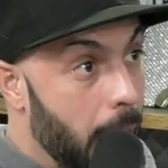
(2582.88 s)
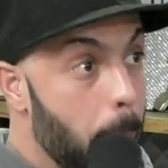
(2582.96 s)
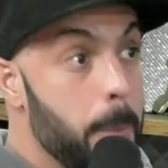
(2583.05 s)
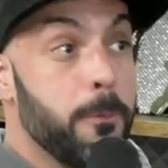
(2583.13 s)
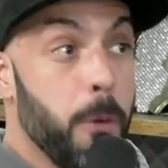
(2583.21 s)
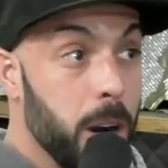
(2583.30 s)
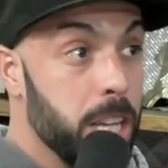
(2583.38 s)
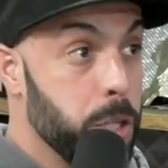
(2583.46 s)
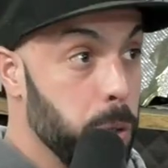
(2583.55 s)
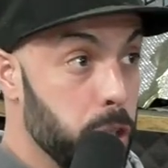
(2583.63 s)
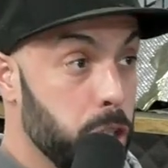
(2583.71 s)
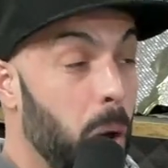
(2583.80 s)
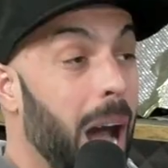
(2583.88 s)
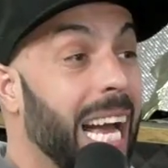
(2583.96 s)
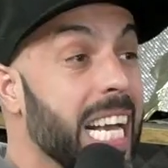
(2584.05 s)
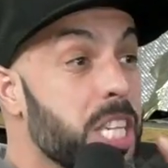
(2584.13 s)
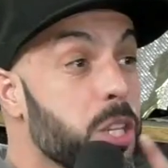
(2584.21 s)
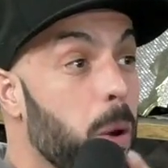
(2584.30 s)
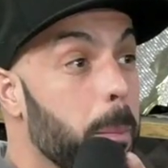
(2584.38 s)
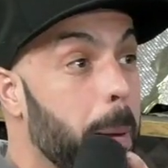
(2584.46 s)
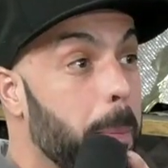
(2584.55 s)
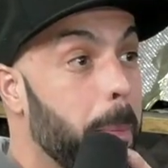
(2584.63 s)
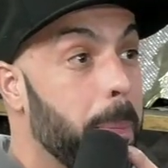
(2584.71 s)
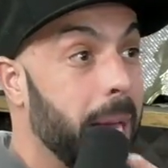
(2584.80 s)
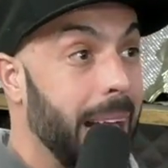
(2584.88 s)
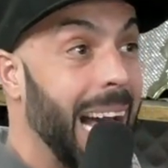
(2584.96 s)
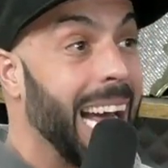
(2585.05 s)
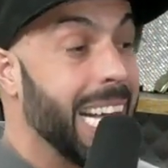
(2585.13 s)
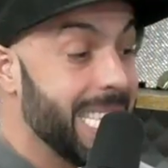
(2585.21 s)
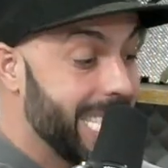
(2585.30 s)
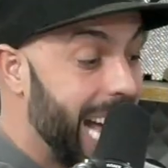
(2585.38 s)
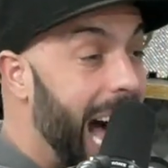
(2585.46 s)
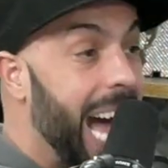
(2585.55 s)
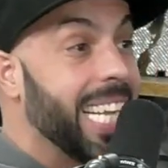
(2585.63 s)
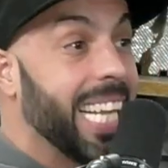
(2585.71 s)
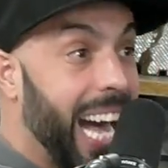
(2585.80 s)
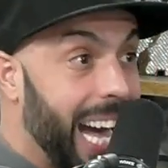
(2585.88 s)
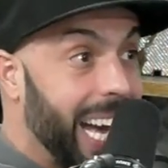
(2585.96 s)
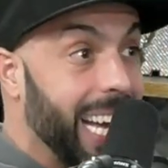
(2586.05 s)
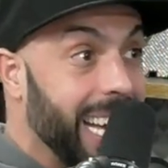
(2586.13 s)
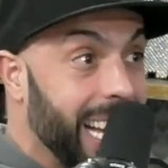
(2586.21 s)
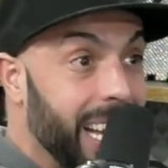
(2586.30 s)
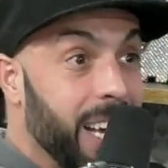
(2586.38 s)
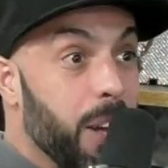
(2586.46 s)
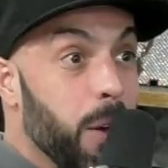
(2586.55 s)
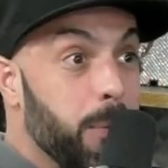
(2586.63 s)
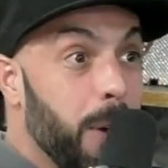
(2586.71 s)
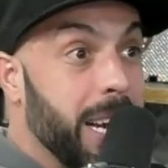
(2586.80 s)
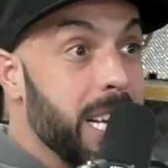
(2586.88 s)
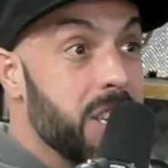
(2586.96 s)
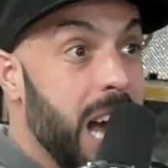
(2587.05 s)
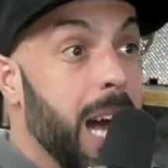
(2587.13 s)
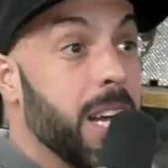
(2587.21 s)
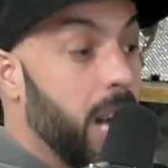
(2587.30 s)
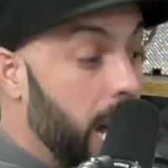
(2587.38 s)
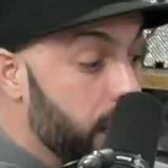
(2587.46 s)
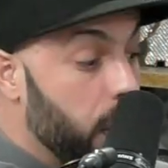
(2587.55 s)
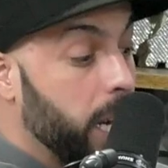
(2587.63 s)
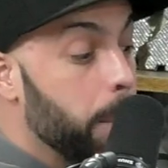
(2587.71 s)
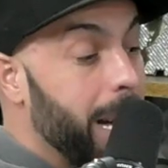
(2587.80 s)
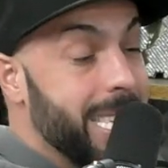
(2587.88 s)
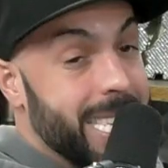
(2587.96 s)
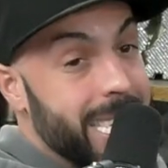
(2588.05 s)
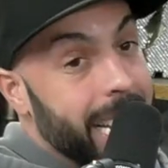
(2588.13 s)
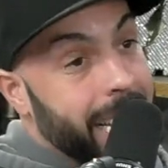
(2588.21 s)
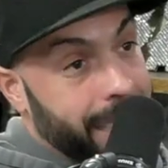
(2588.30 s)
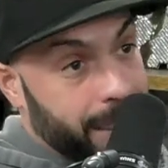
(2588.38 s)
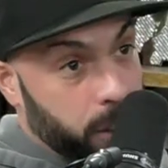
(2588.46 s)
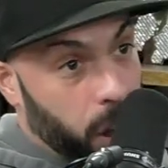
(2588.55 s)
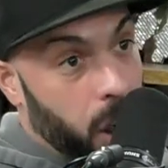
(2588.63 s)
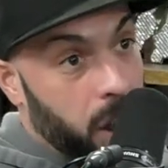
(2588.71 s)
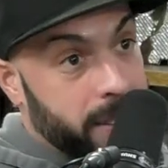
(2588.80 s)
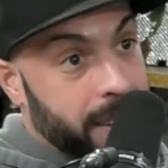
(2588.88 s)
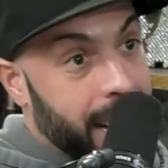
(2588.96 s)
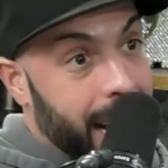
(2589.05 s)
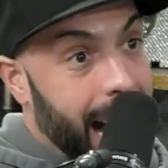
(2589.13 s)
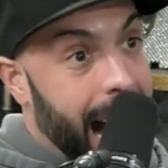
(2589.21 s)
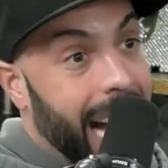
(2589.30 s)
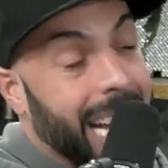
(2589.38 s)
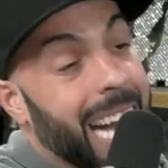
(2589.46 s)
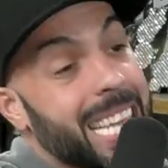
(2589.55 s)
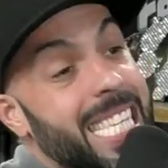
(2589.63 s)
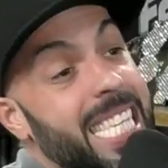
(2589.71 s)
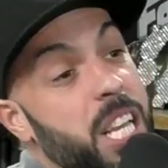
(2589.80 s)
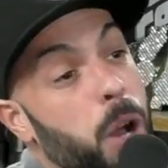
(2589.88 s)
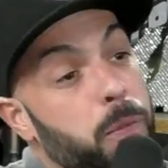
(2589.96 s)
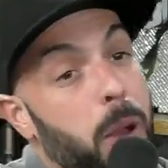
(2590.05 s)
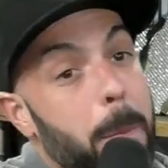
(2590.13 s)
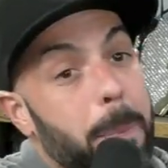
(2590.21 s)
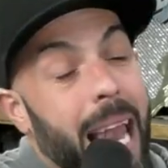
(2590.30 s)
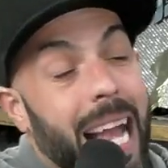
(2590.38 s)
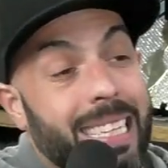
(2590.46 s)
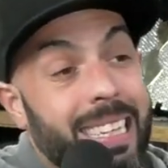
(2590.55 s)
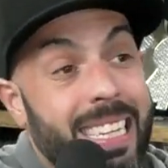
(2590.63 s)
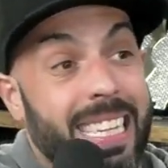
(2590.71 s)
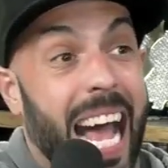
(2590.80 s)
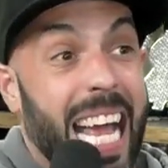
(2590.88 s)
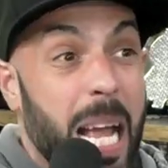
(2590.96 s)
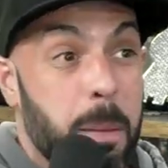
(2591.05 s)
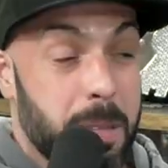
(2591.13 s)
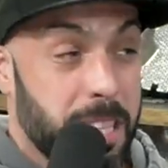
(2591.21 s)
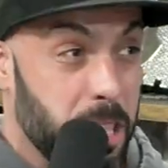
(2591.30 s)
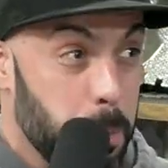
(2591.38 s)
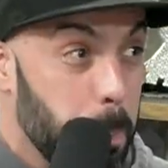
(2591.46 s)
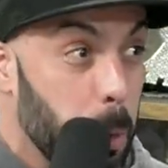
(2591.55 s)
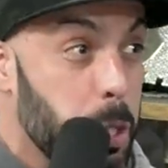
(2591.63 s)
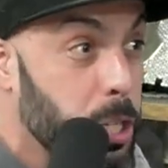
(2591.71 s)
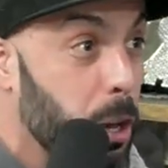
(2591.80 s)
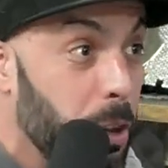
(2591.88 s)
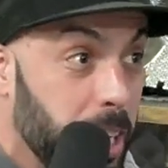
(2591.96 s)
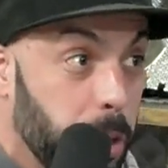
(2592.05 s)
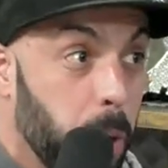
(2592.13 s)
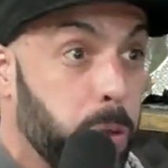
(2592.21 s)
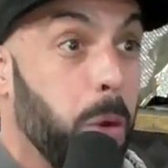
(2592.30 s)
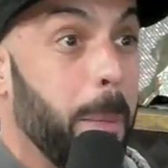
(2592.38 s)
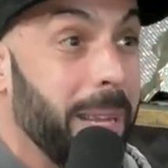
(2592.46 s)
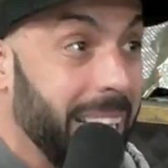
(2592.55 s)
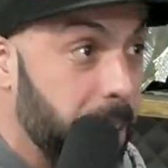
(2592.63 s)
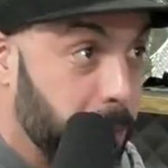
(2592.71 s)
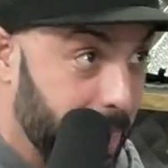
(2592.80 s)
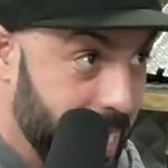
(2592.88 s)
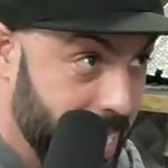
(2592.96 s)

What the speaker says: I'm 42 years old. I got a salt and pepper beard. I got tie dye. Fucking job. Look at my sneakers. Sneakers, dogs. I got silver and black sneakers. I am most certainly going through a midlife crisis.